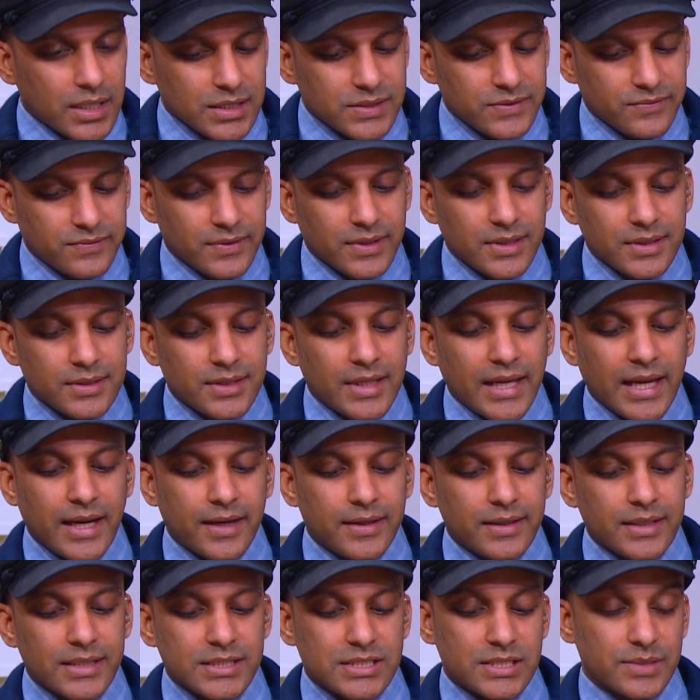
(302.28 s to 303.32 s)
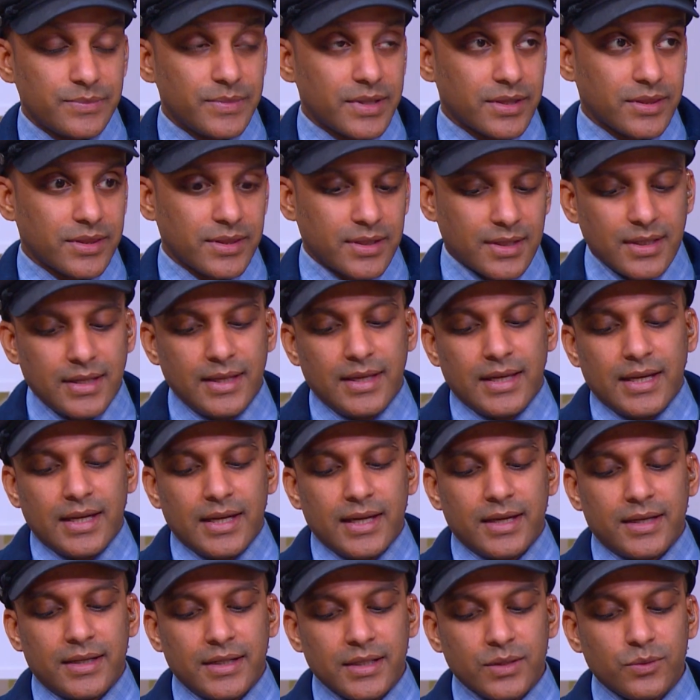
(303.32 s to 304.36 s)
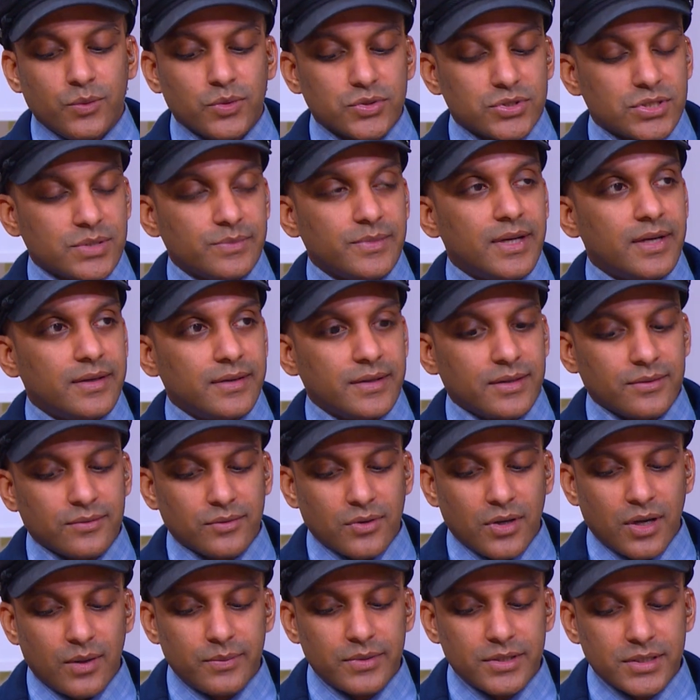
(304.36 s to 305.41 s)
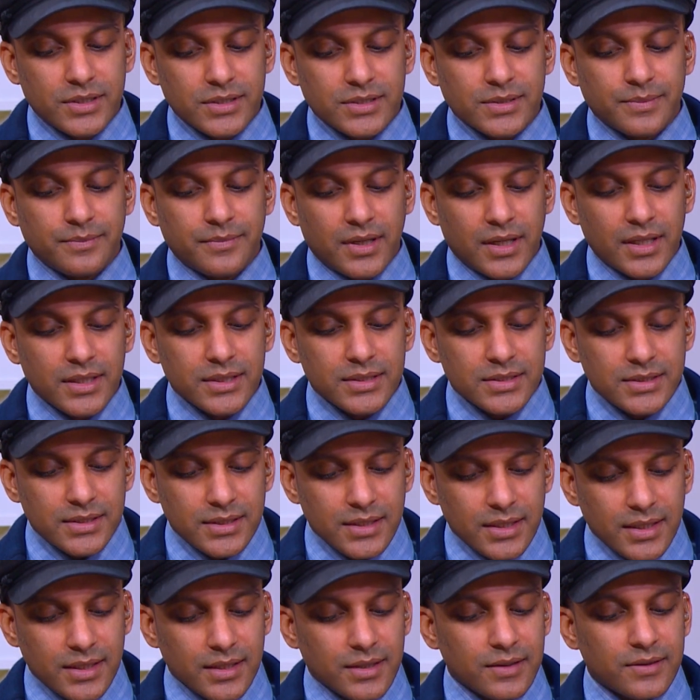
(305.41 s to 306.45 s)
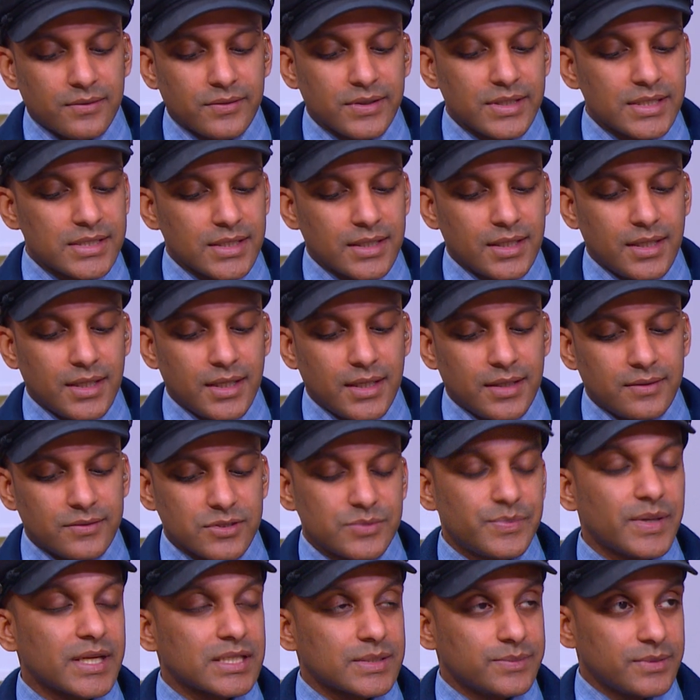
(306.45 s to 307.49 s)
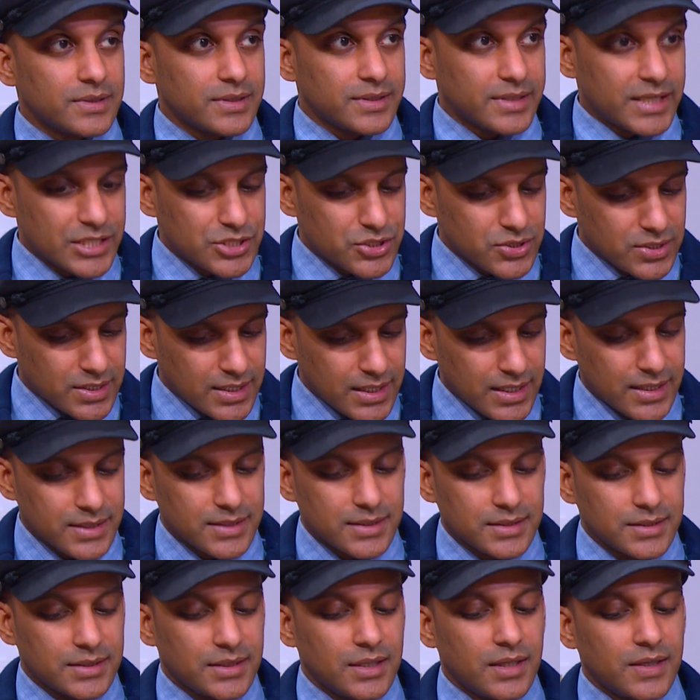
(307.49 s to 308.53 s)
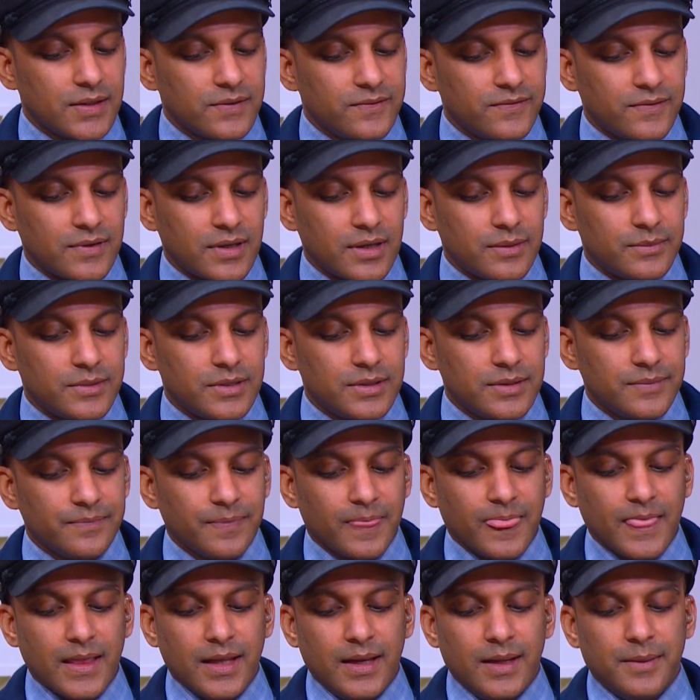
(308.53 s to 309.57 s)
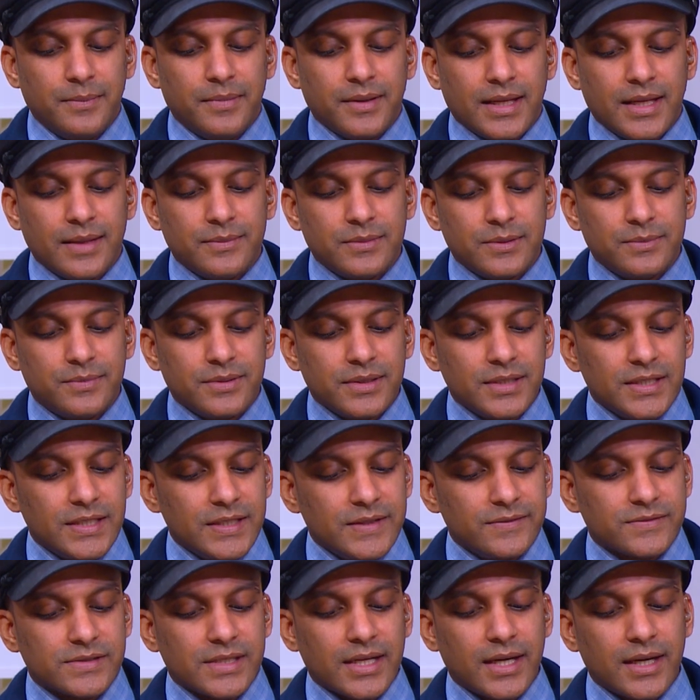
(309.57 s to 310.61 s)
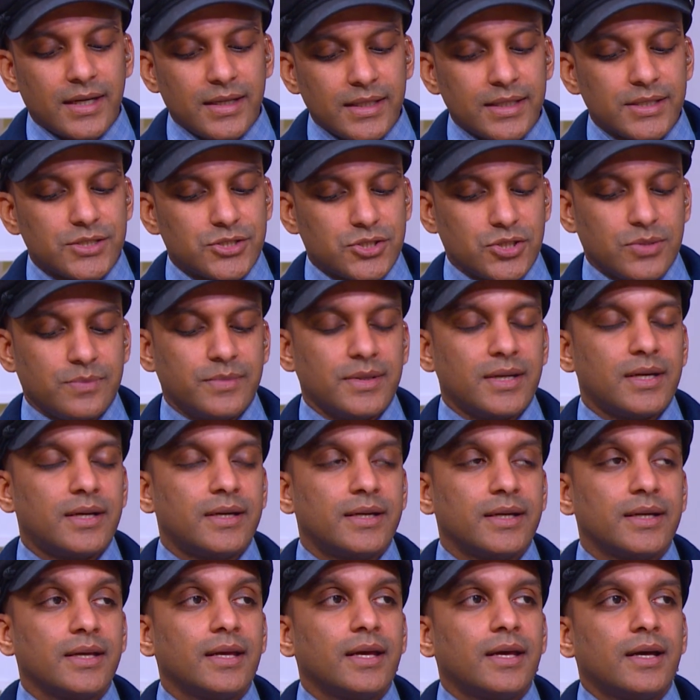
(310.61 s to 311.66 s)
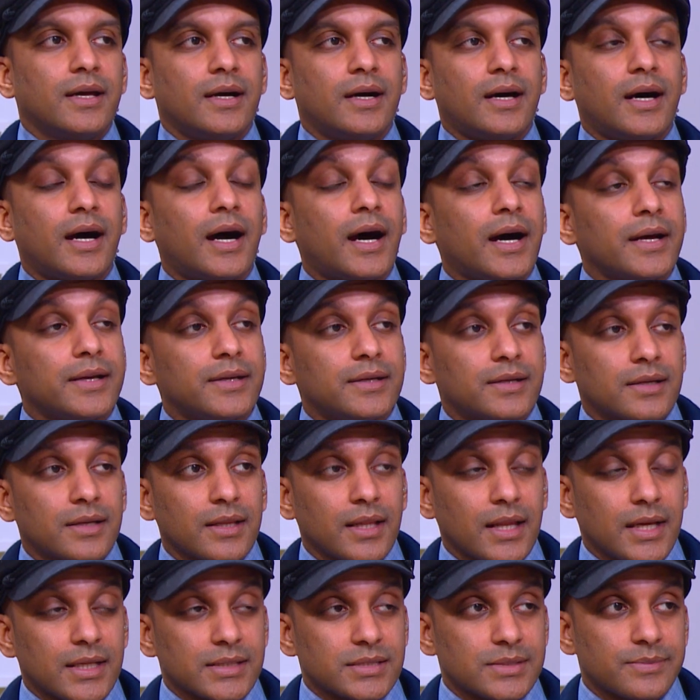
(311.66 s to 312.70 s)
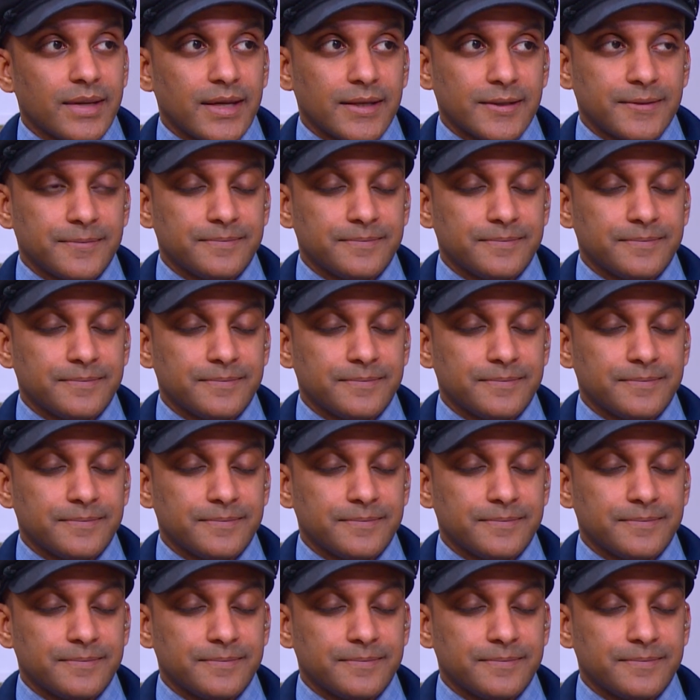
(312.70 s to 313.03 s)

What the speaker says: friend, Harriet Smith. Harriet wants to marry Robert Martin, a respectable and educated young farmer, but Emma believes Harriet should marry a higher class man.